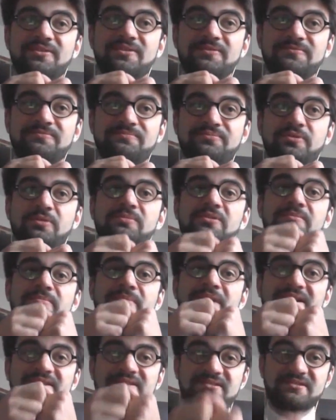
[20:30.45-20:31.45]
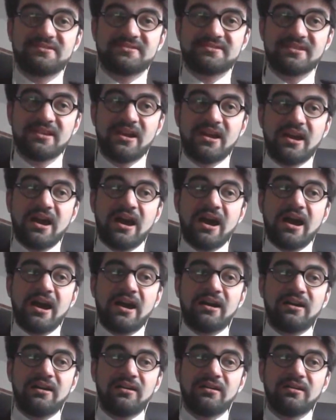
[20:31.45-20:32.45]
of problematics
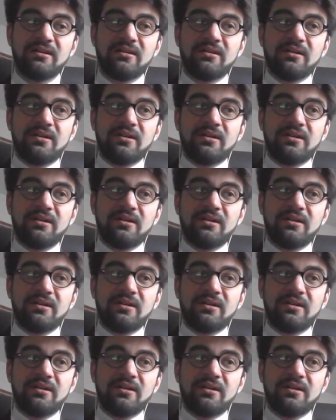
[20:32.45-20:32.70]
are